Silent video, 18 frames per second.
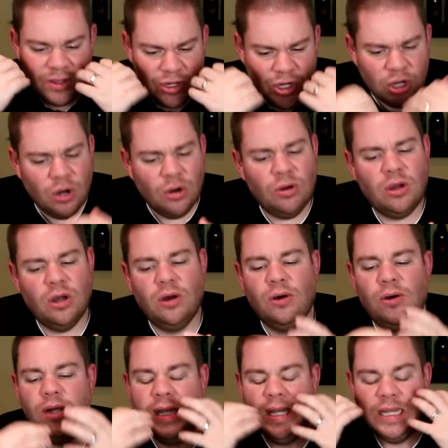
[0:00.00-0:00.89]

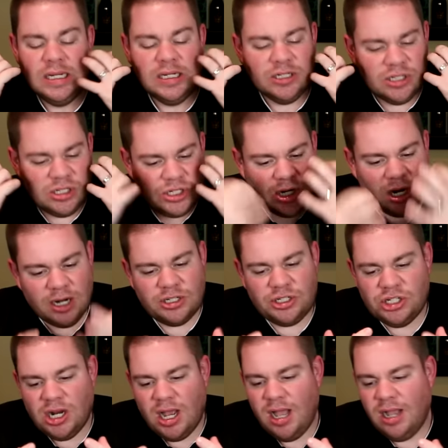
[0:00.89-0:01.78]
cocoa,
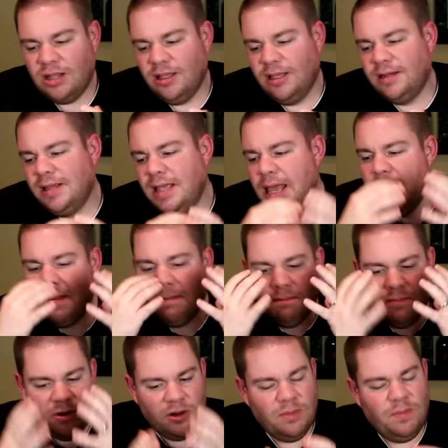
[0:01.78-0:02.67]
dark chocolate,
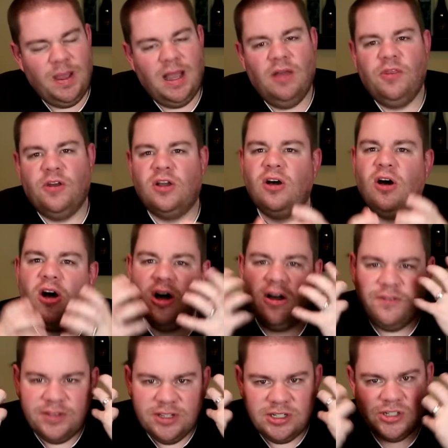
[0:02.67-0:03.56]
middle of the mouth, the
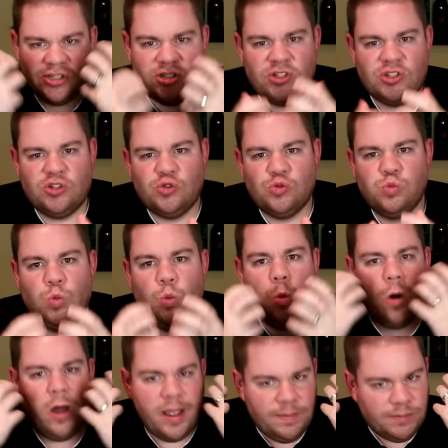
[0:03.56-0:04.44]
coffee just
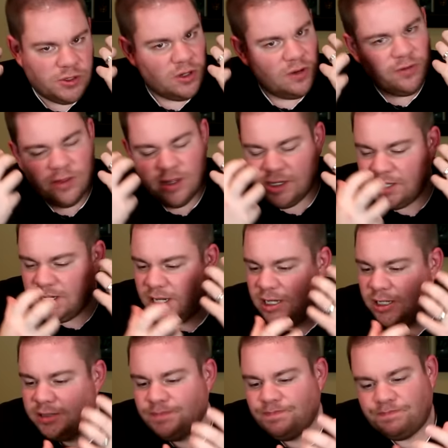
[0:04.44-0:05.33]
swipes over the
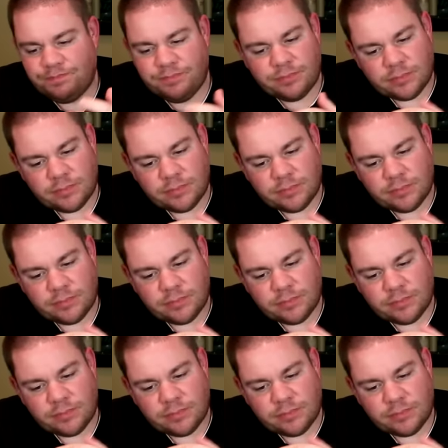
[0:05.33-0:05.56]
tongue.